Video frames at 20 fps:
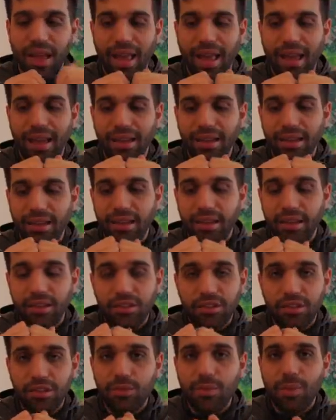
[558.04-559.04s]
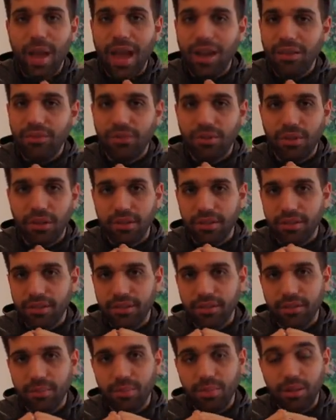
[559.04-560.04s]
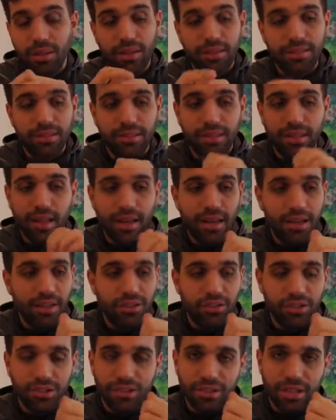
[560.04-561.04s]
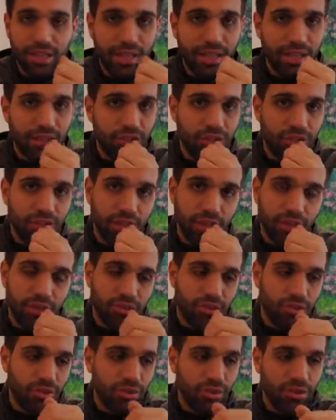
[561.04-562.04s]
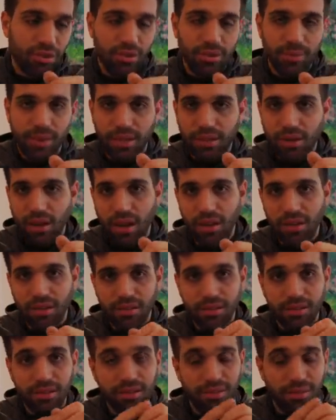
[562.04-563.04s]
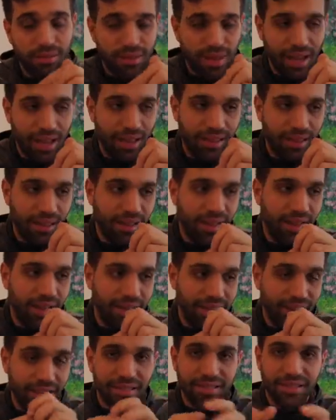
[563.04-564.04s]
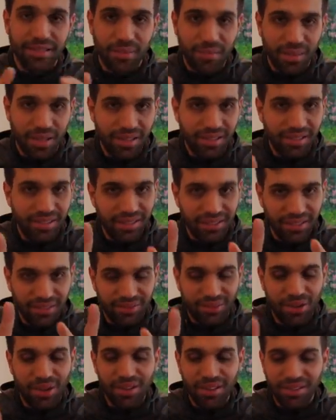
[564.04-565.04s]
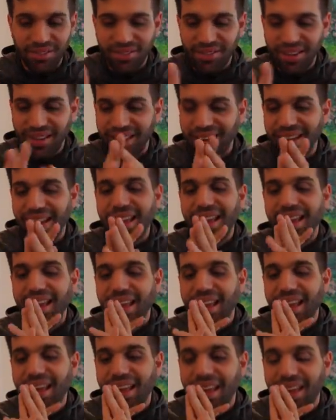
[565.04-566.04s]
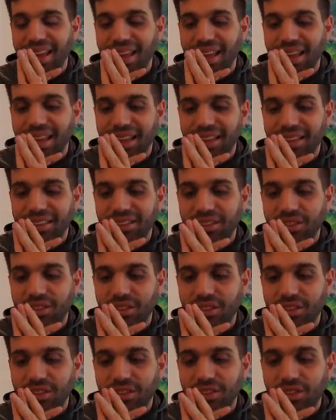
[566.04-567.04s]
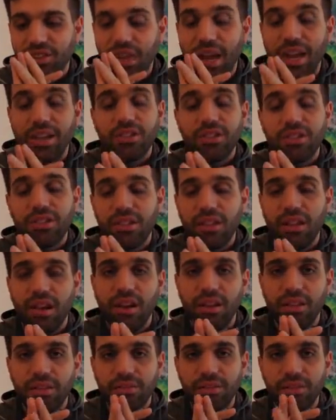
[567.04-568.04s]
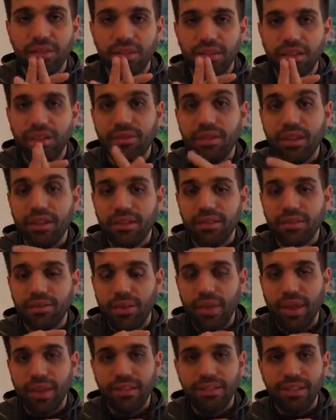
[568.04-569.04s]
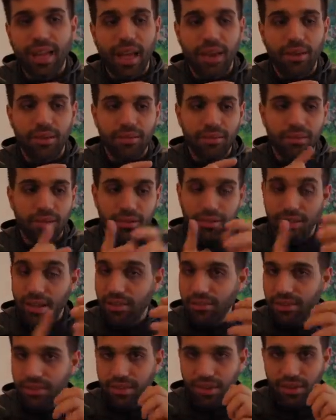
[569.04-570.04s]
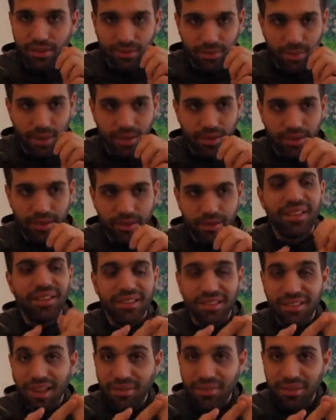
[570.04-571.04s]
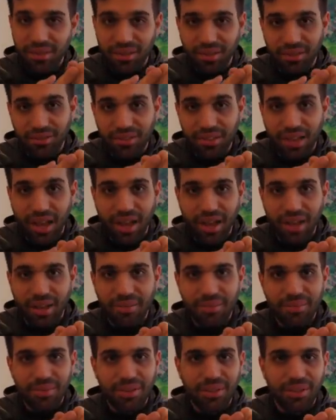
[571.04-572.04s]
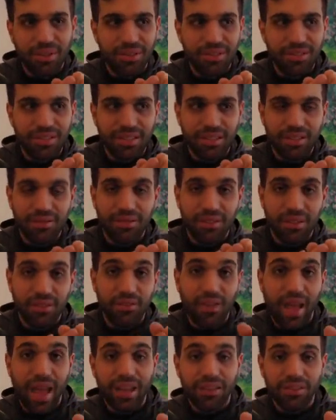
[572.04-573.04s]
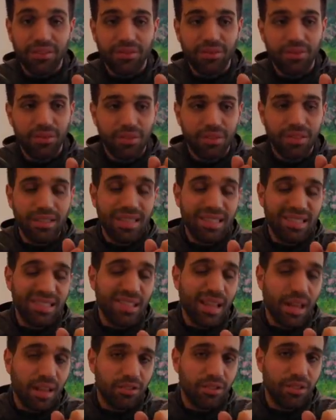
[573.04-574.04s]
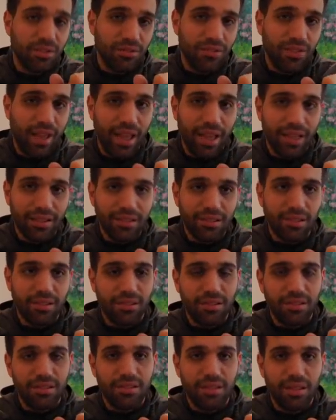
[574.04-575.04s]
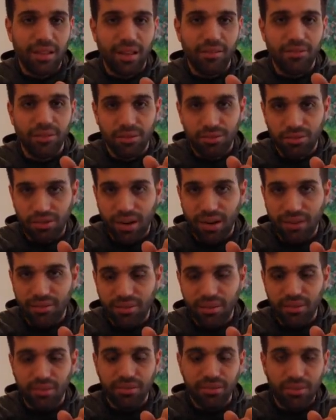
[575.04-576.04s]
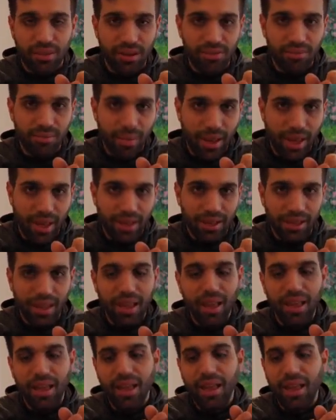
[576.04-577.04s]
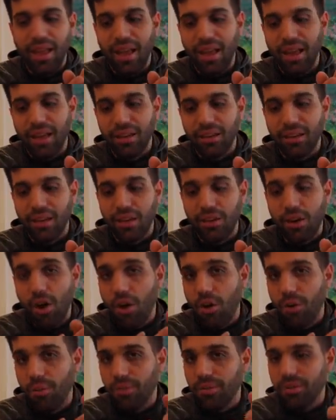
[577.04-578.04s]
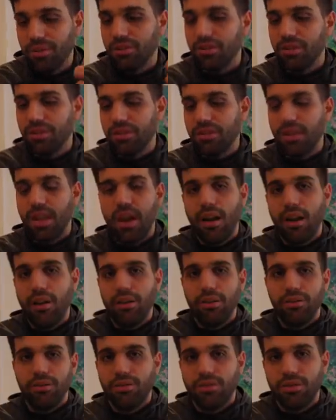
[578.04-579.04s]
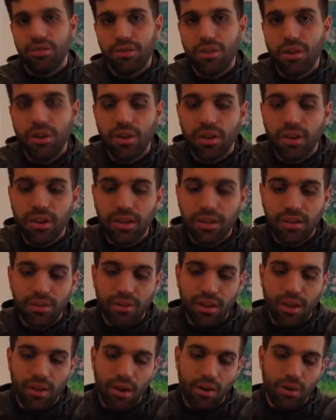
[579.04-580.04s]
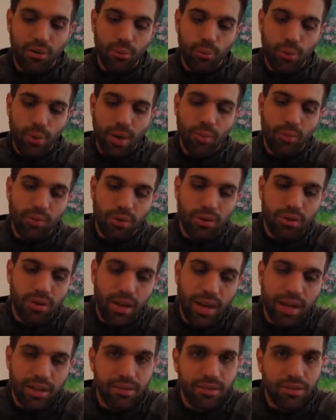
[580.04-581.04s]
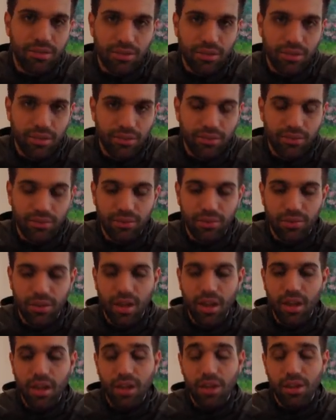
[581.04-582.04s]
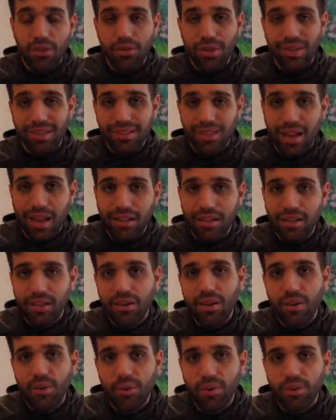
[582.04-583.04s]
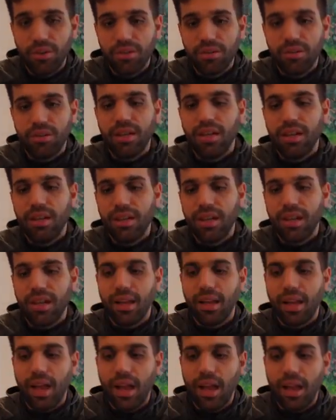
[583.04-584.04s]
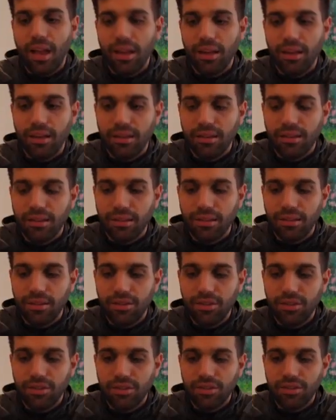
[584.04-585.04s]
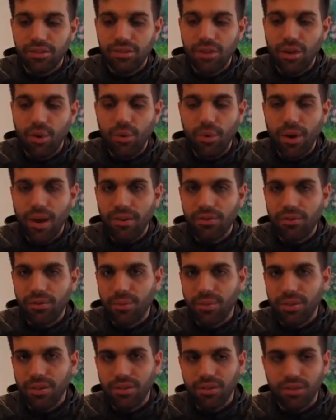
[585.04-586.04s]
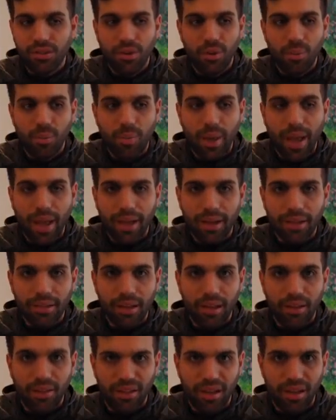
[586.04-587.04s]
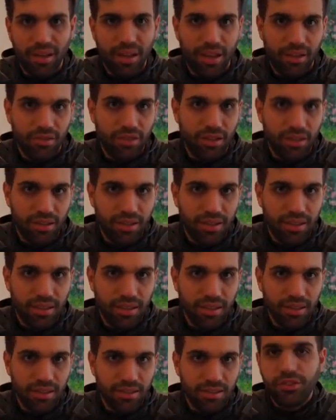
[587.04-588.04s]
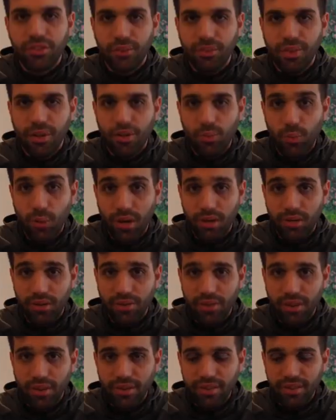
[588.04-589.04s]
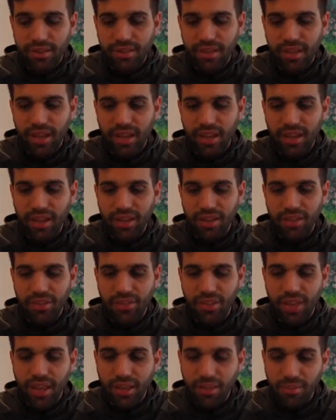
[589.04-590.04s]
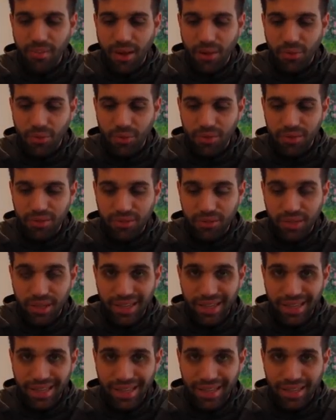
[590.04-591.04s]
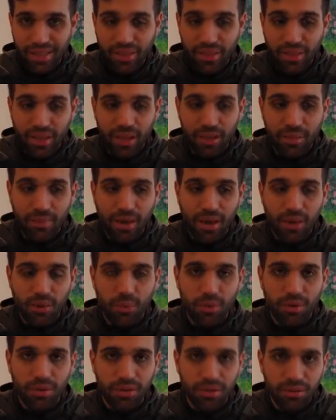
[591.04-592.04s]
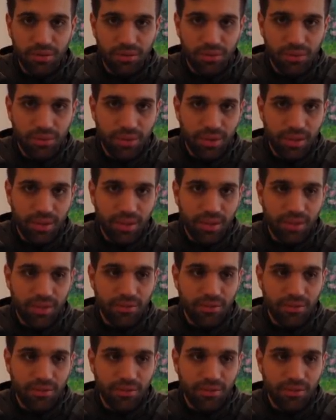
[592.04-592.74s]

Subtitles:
And it's just bad for us. Plus then just eating shit, sugar, McDonald's, Nutella, and yes, I'm guilty of all of that. It just changes a lot if you leave these things out. You save a ton of money. You save a lot of time because even the fast food isn't actually fast because you still have to drive there, drive back. And at home, it's just there. You just cook it. You are way more connected to your food. You exactly know what you're eating, and there is no way for me to go back now that I actually did it. So be aware of this. Think about what you're eating. Think about what you're doing.